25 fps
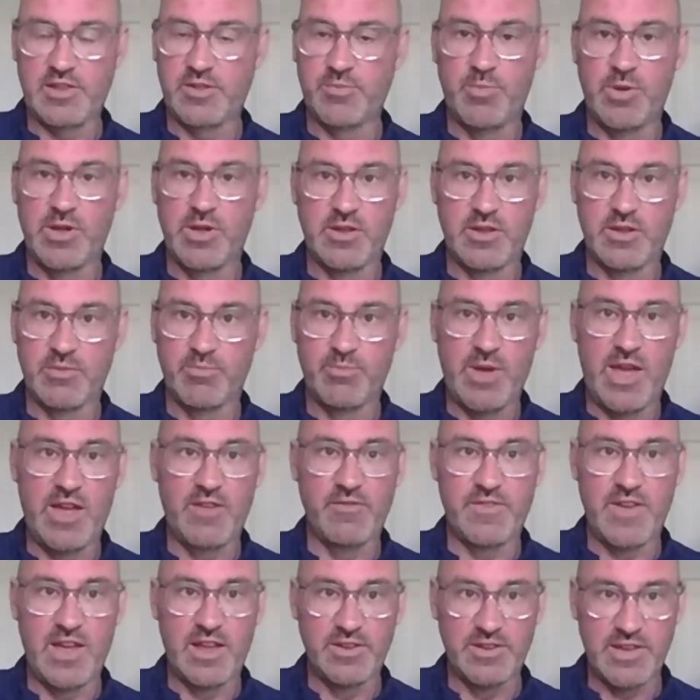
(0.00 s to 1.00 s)
been
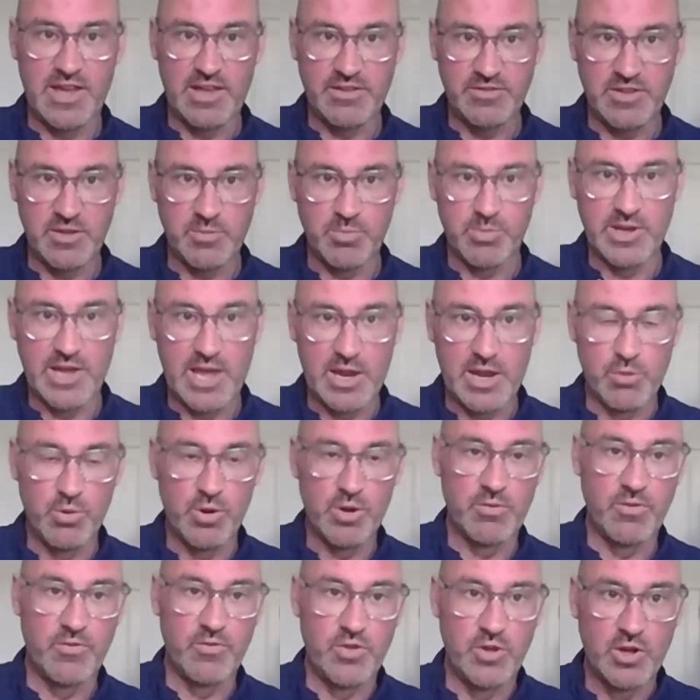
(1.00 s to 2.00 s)
fantastic, being able to work
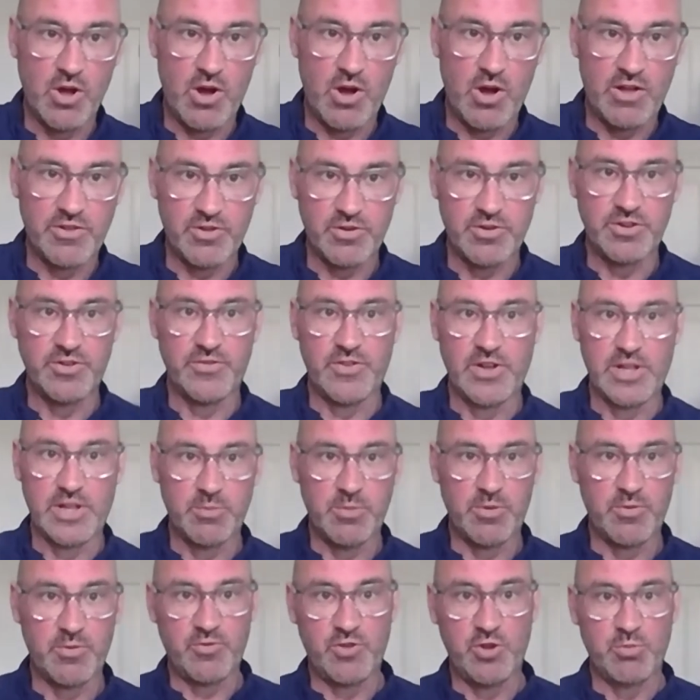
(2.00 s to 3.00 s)
with you guys on a
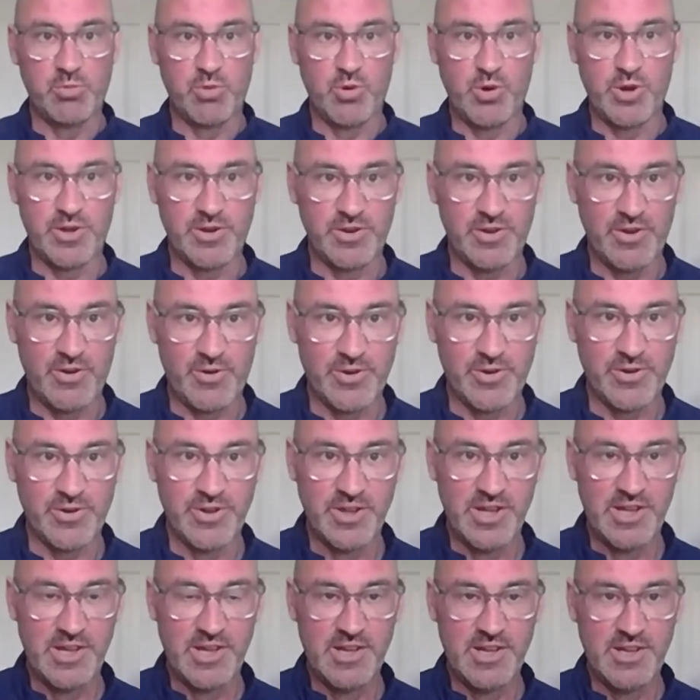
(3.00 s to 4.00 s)
development viewpoint on
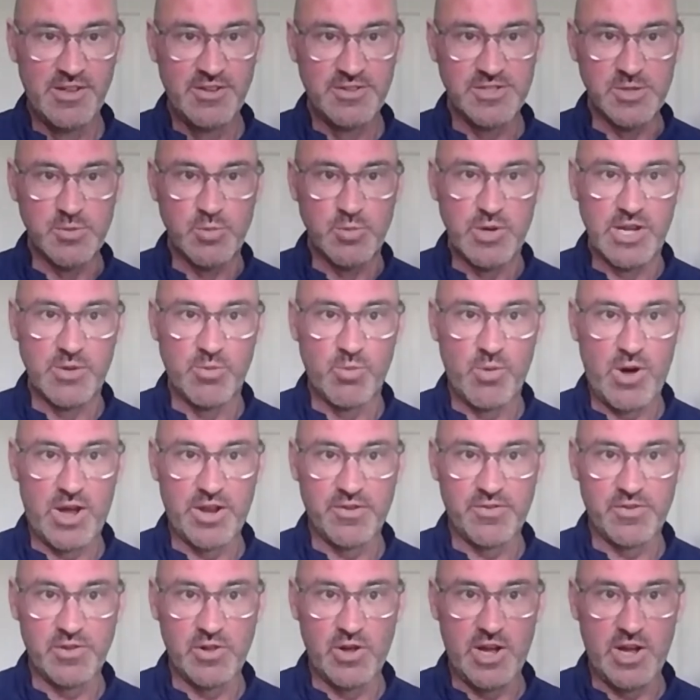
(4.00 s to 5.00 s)
some weird and
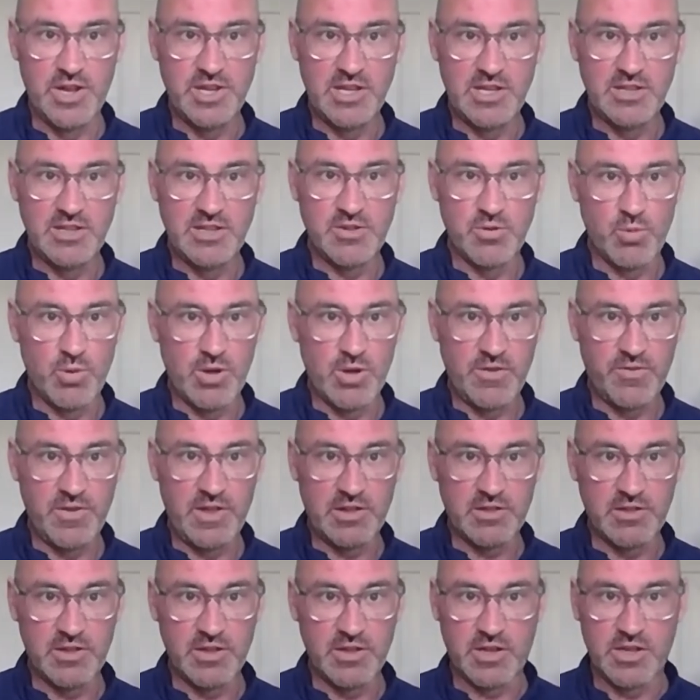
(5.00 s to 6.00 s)
wonderful ideas that we
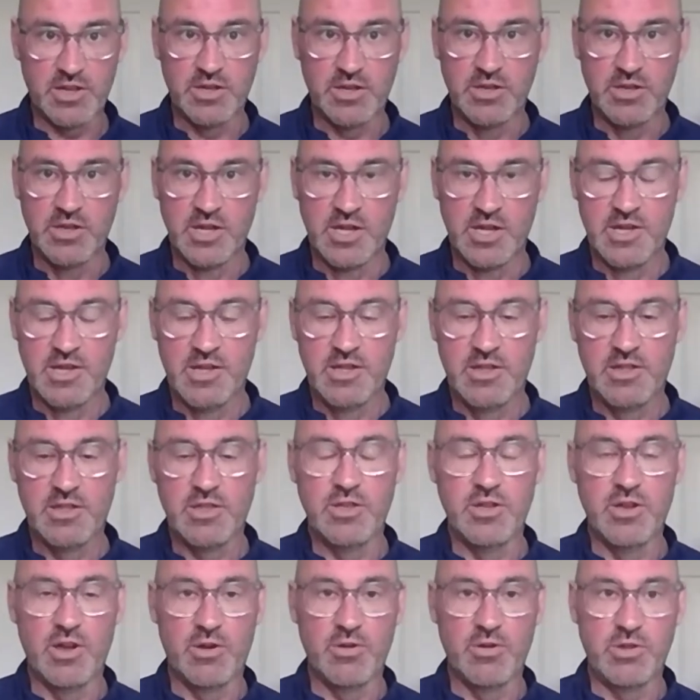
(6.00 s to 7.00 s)
think that can, you
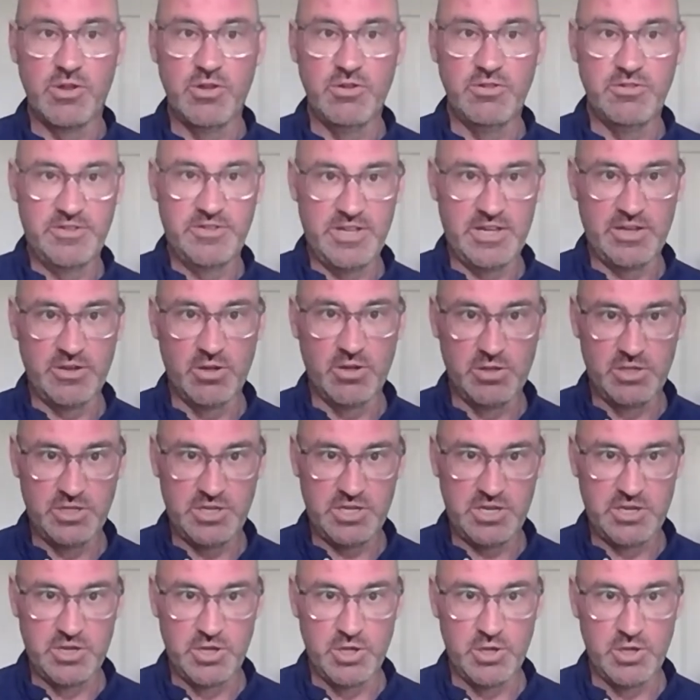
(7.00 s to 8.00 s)
know, use technology
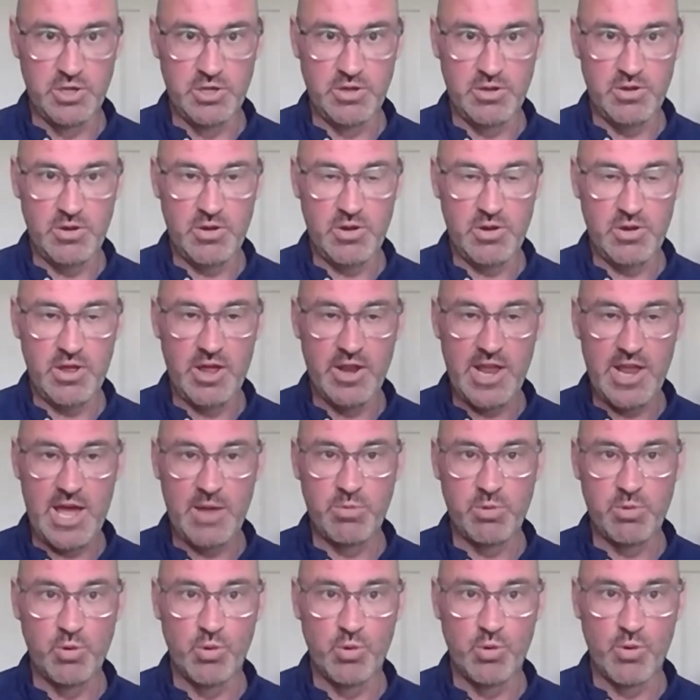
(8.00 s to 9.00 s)
to
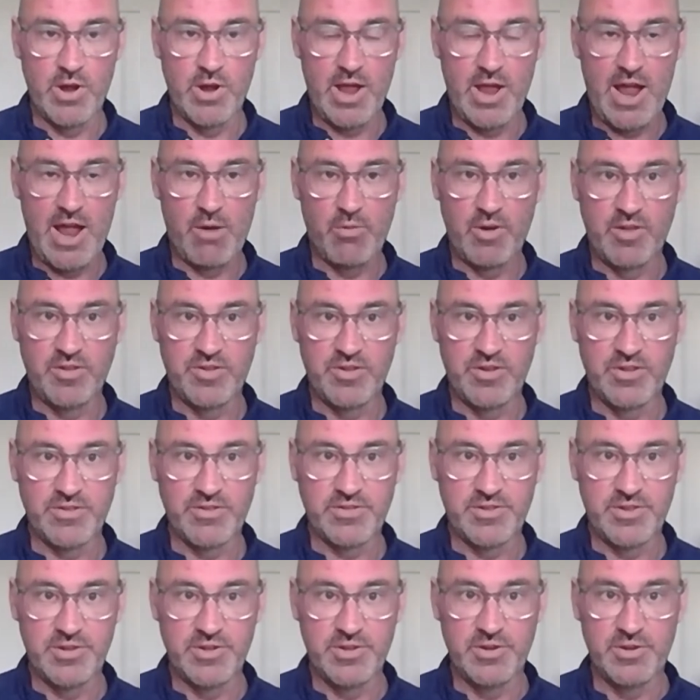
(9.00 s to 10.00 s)
enable our residents
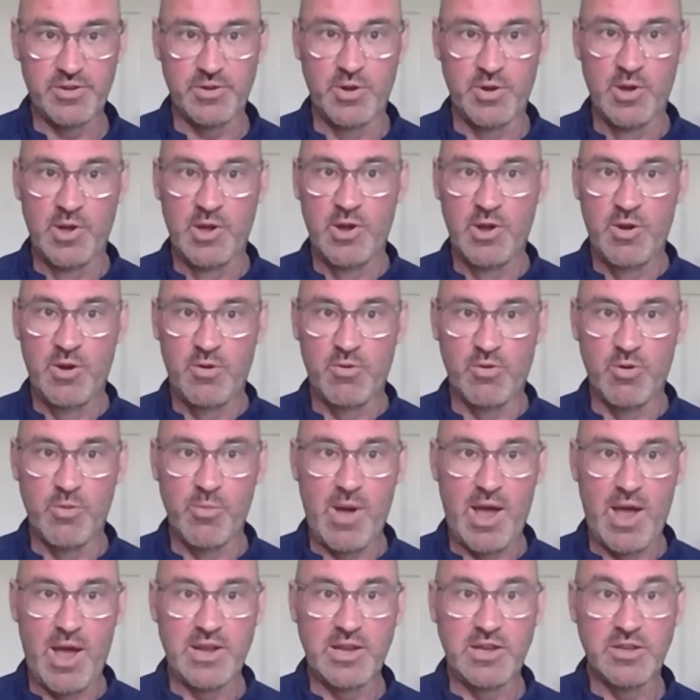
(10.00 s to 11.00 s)
to
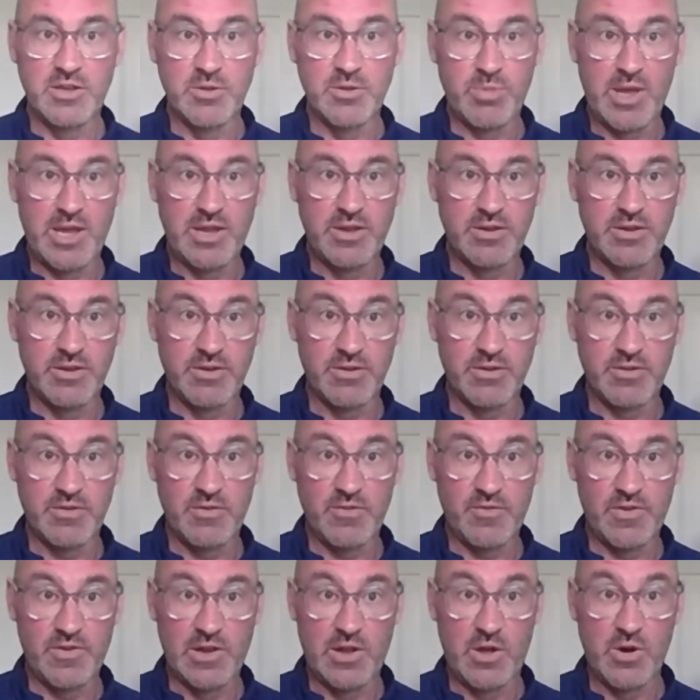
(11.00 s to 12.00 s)
remain independent
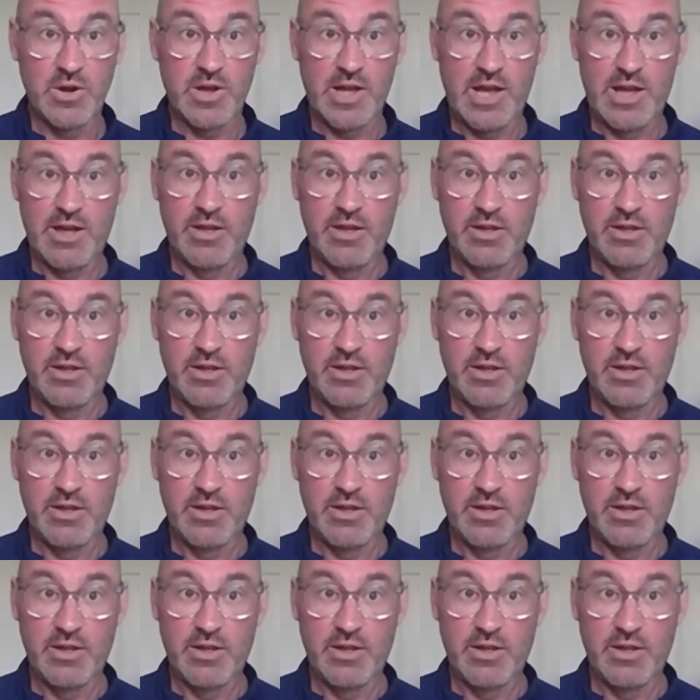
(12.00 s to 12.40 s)
for longer.